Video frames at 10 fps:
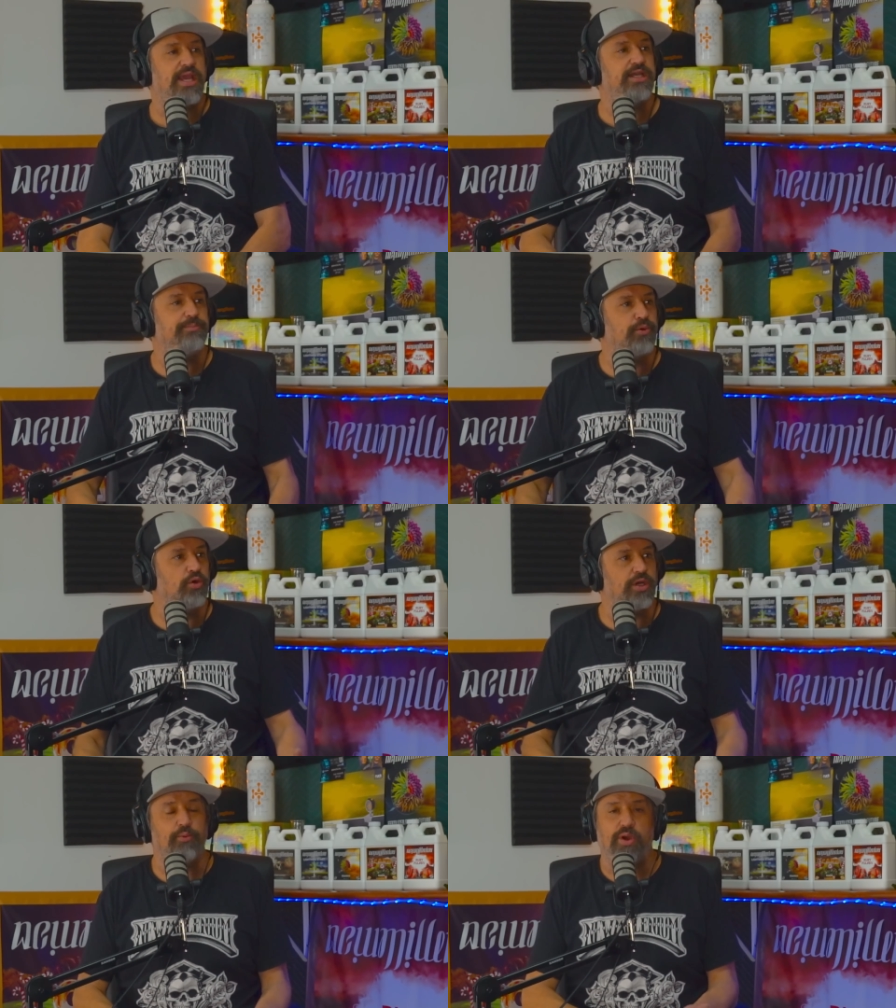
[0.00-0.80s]
any
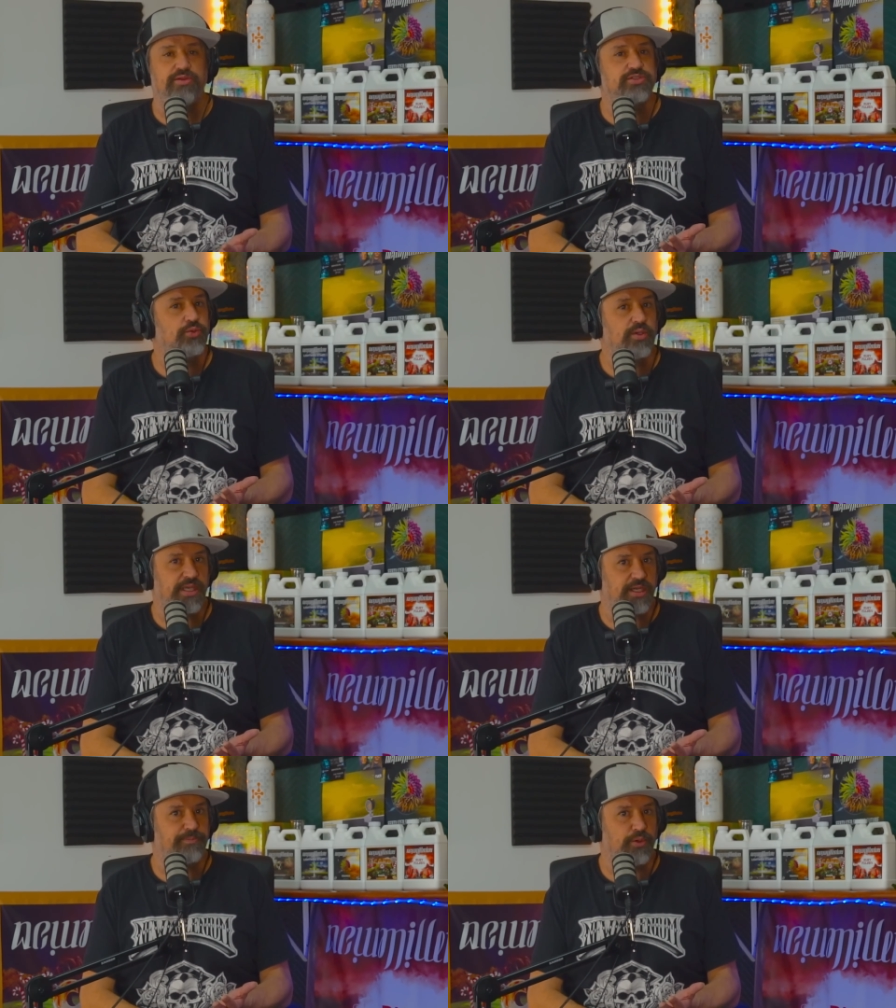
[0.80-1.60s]
program, whether it's an
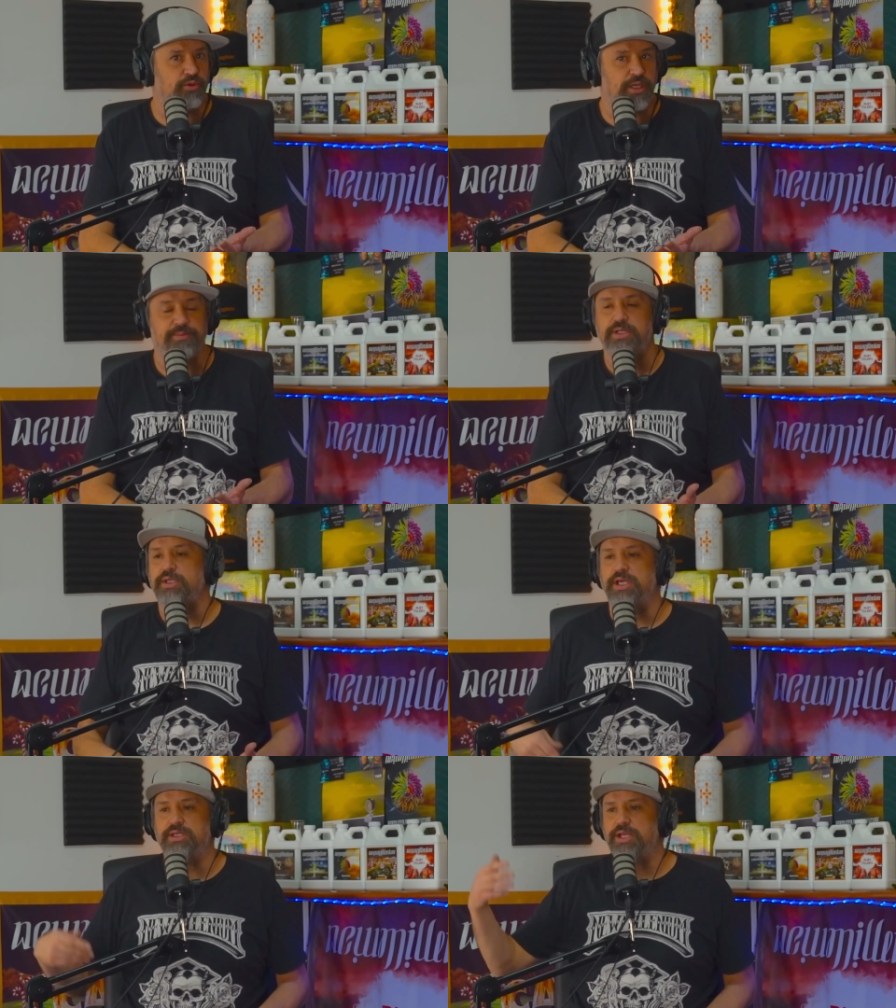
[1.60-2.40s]
organic program.
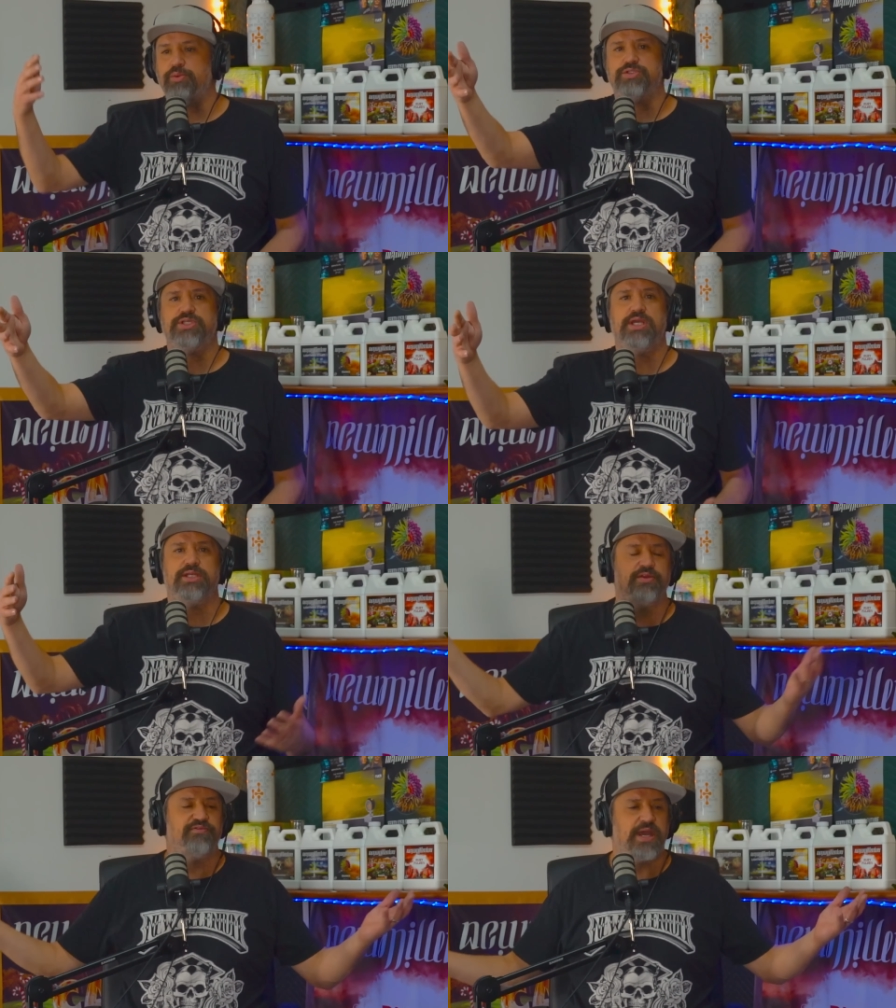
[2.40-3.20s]
And like we're
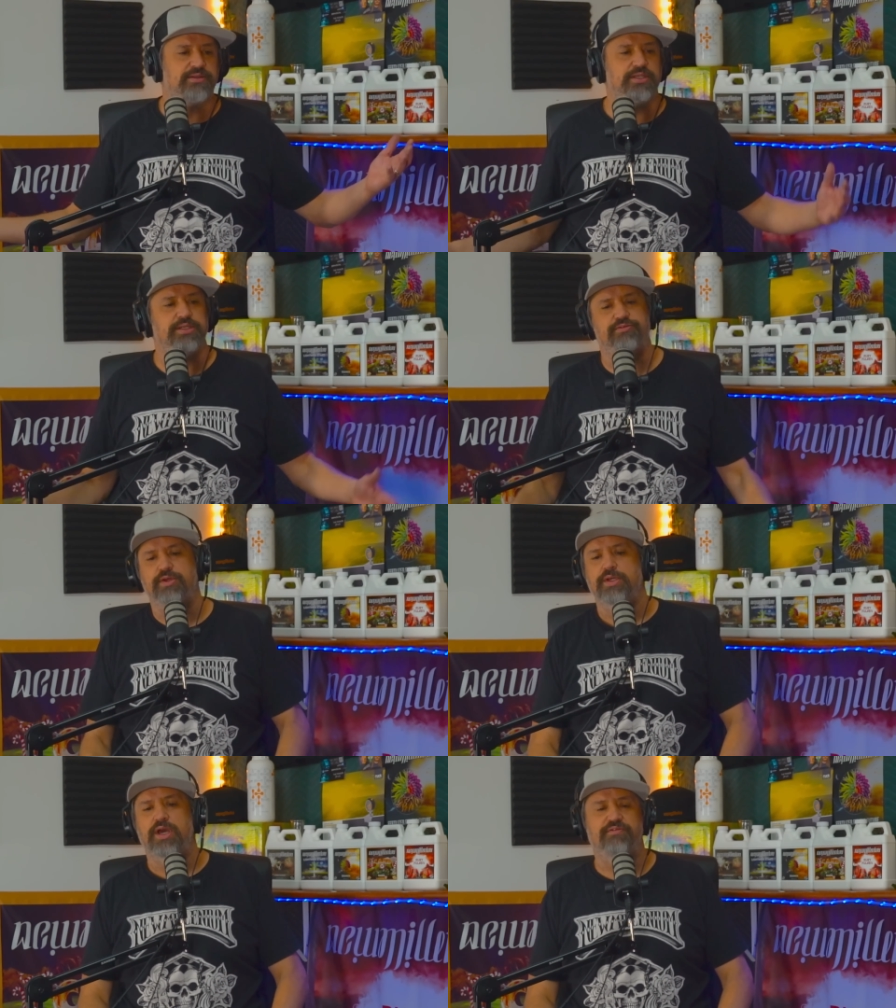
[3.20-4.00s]
saying, the fact that it's
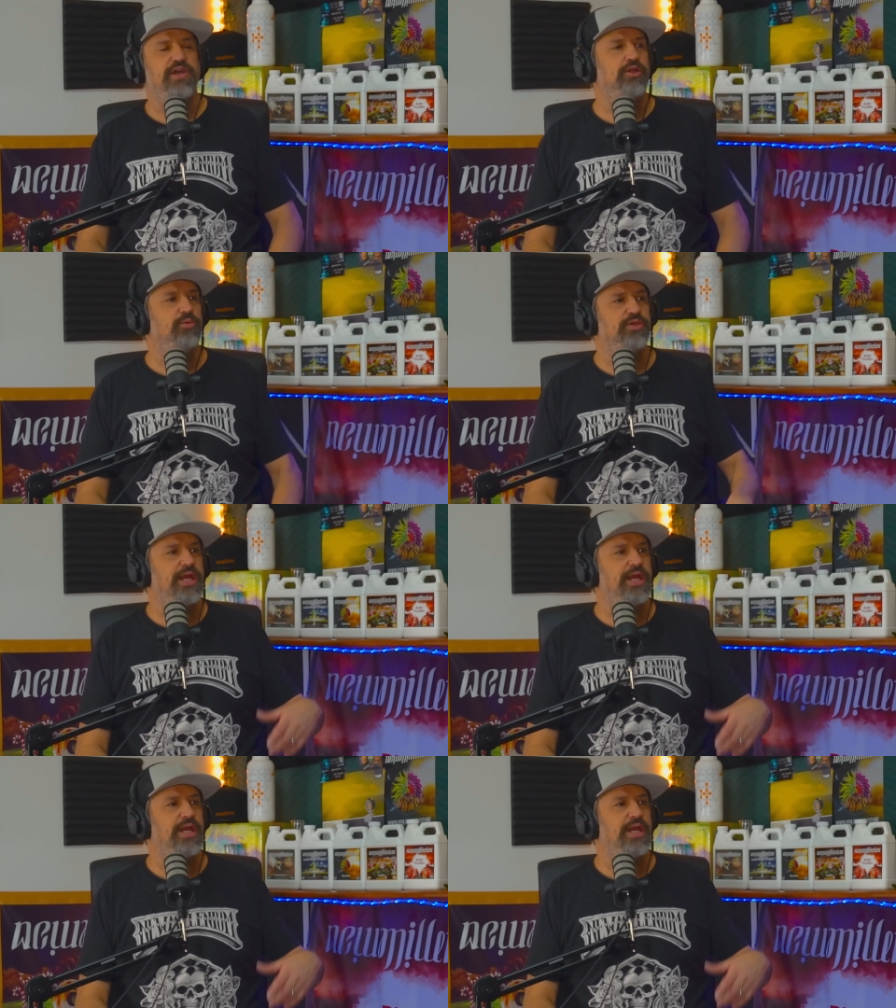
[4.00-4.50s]
available in